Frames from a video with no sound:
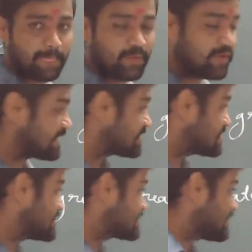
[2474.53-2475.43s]
Whether this
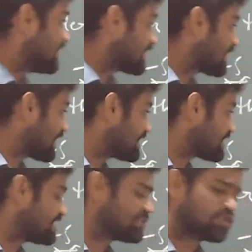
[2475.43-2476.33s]
is greater
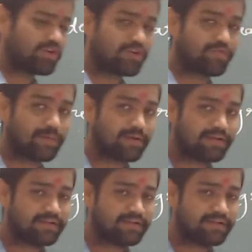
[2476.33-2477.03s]
than 25 by